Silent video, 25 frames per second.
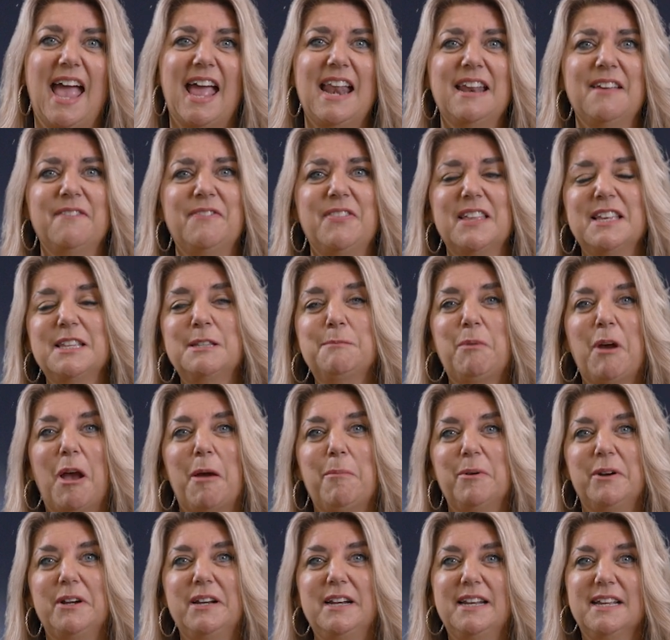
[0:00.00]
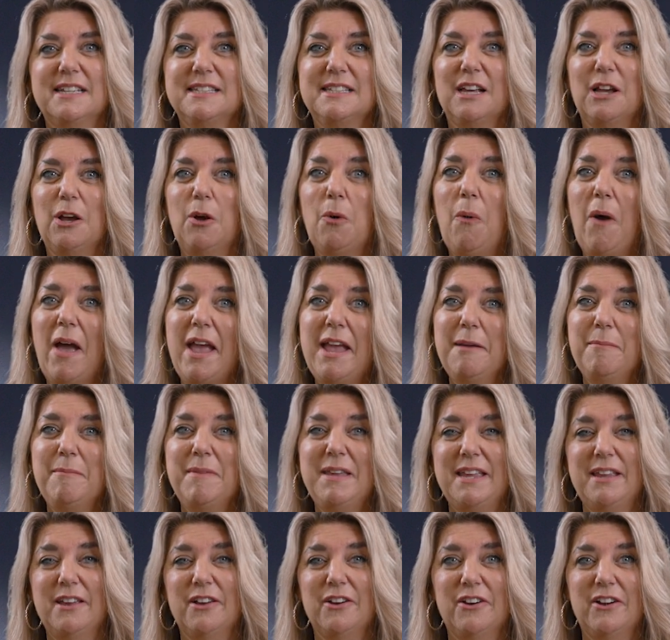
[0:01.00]
And if this property doesn't quite
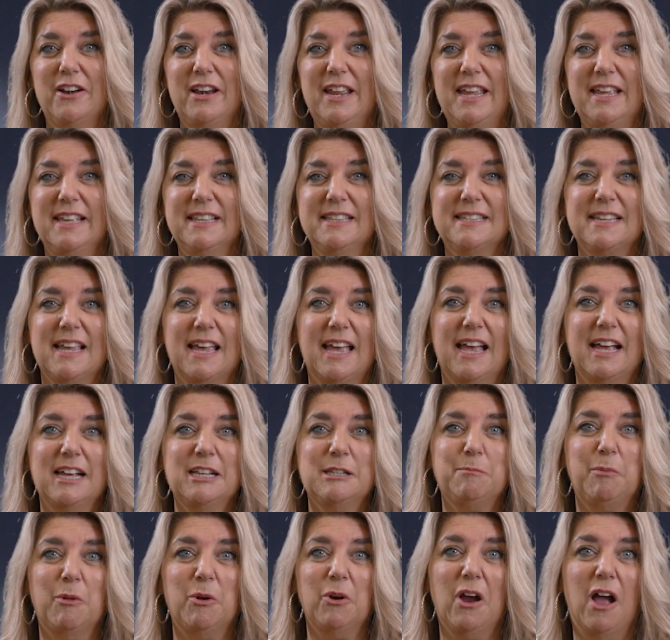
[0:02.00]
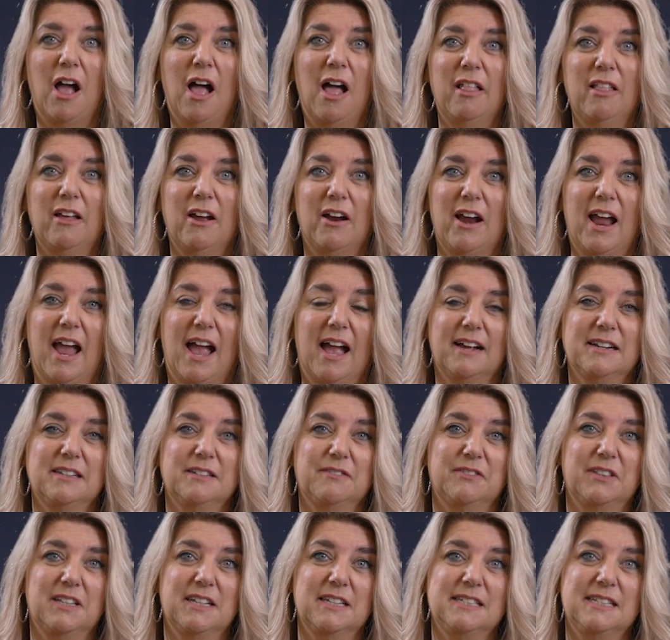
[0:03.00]
meet your needs, explore all our
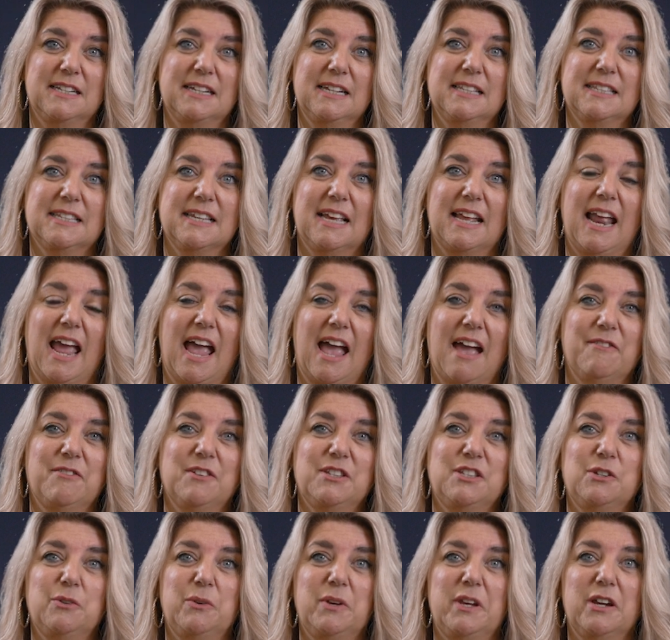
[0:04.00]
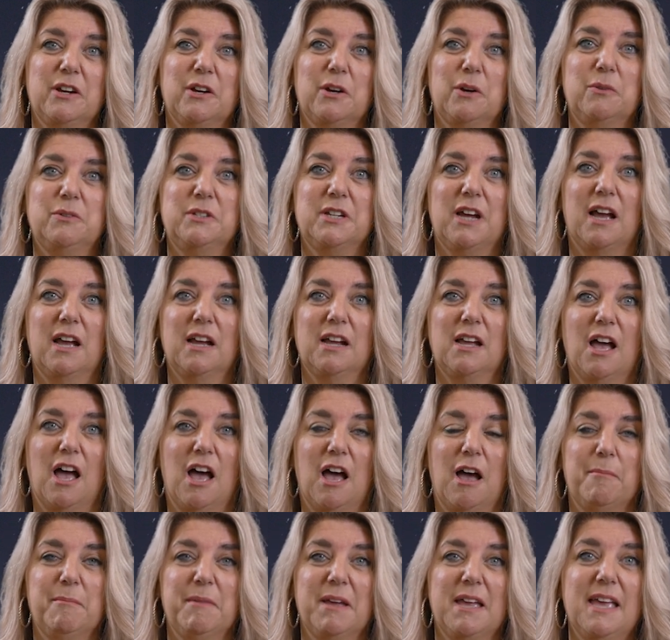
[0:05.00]
active listings at
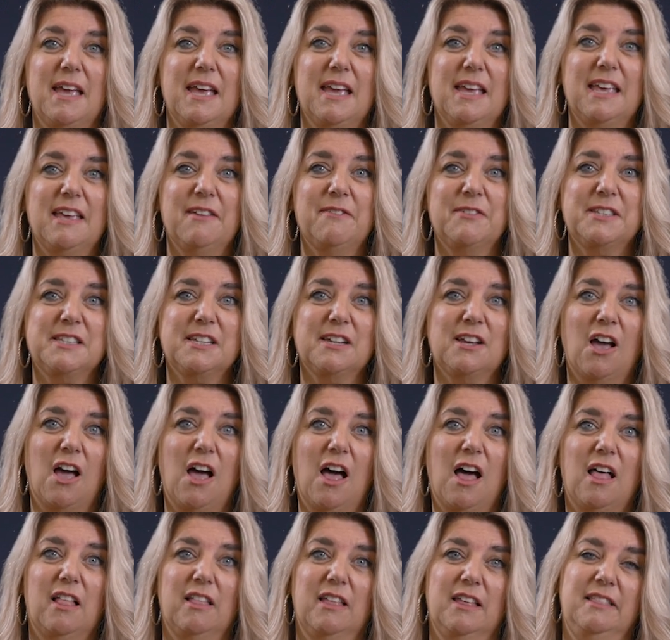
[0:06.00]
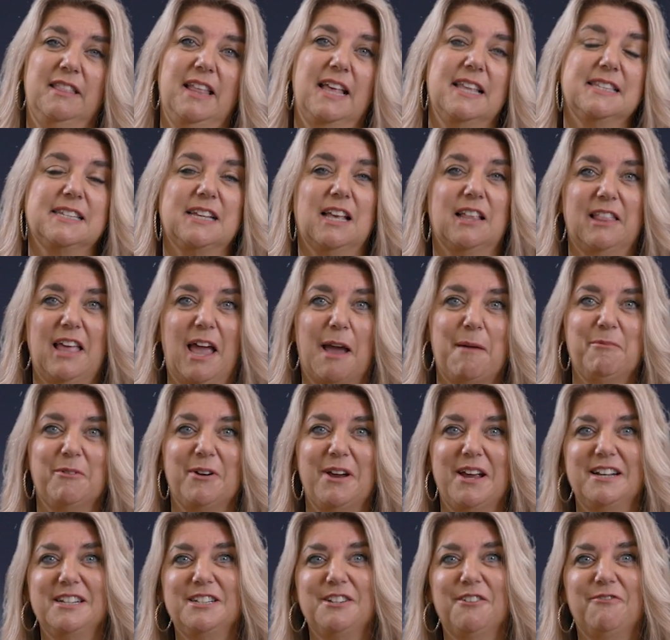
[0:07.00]
havasuhero.com. Give us a call and let's
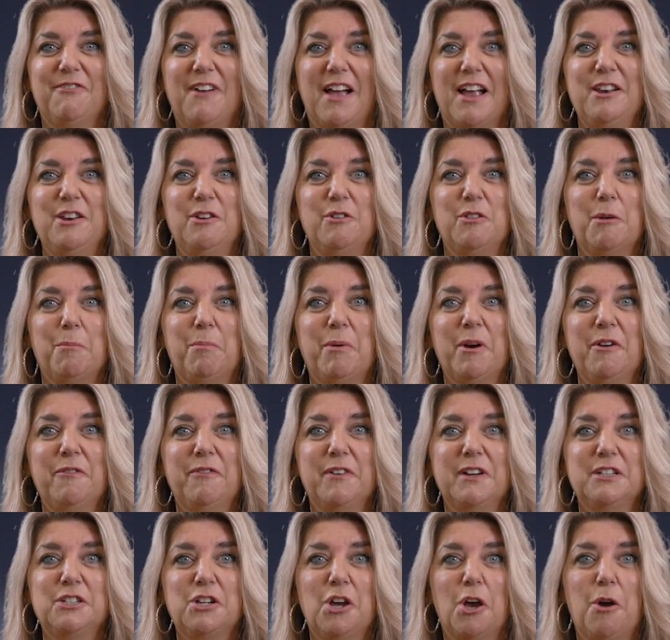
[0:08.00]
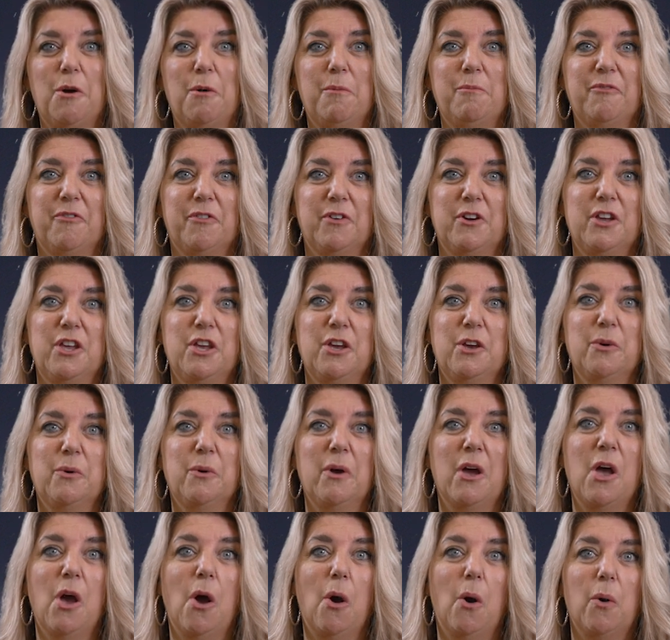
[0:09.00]
collaborate to find you the perfect home for you
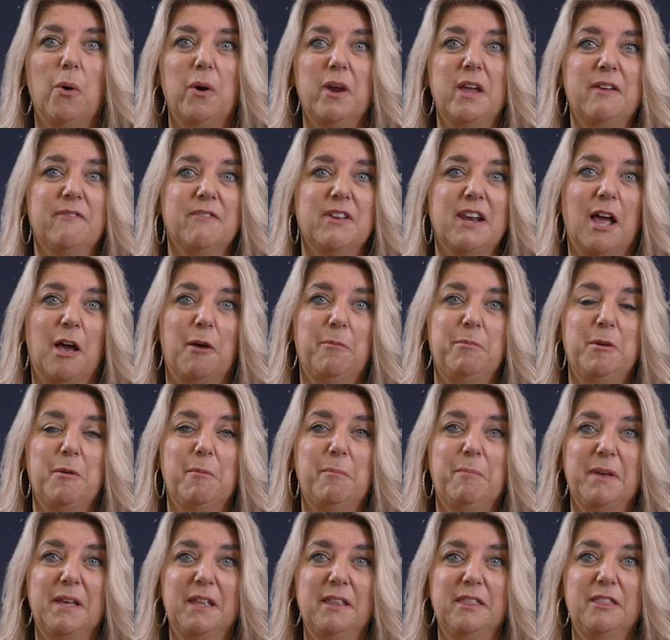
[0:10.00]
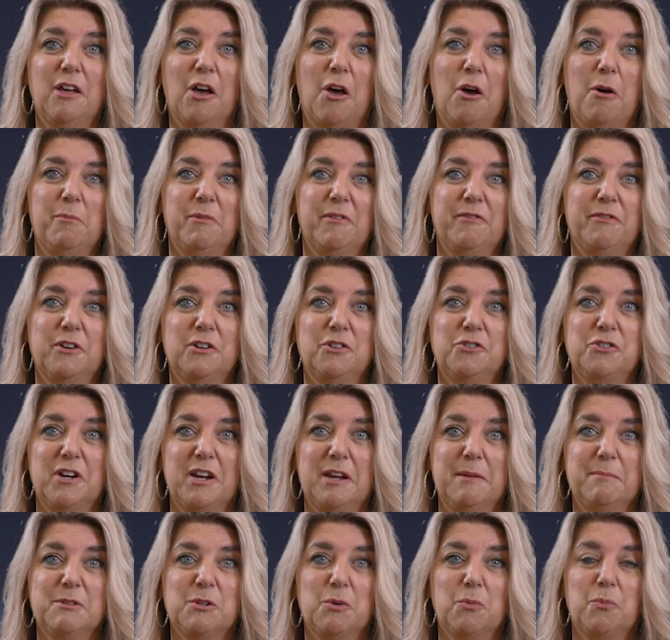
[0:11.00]
or even help you build the home of your
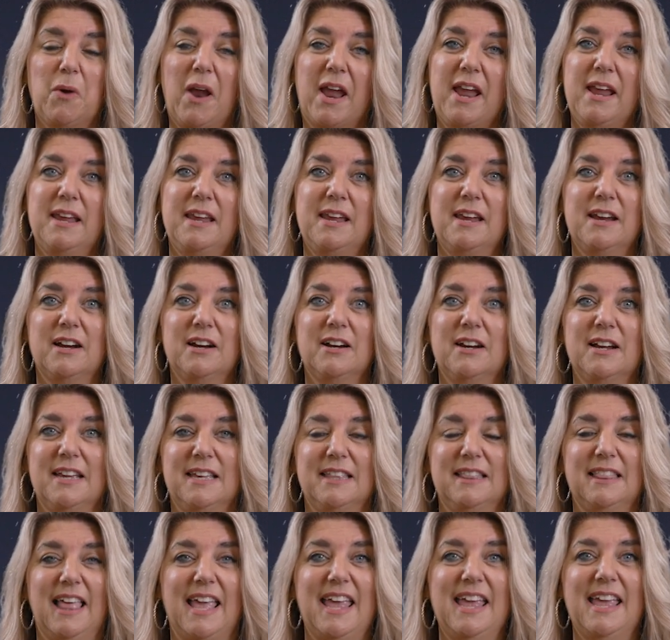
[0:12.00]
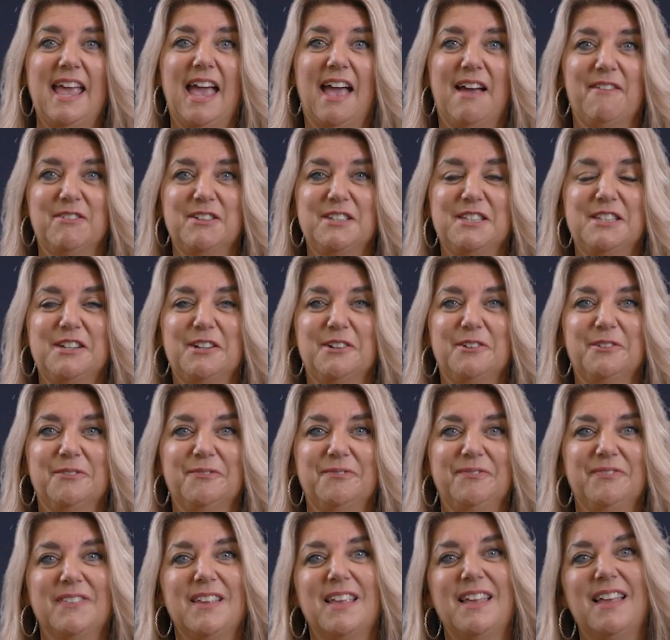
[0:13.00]
dreams right here in Lake Havasu.
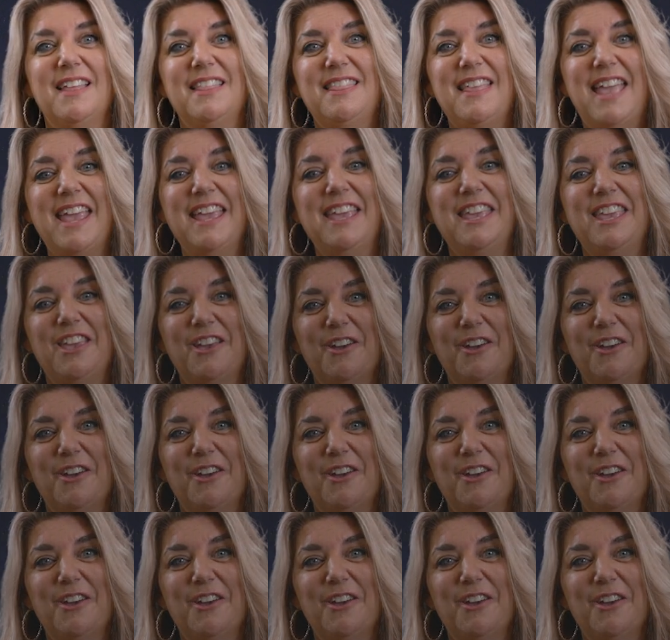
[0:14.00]
Thank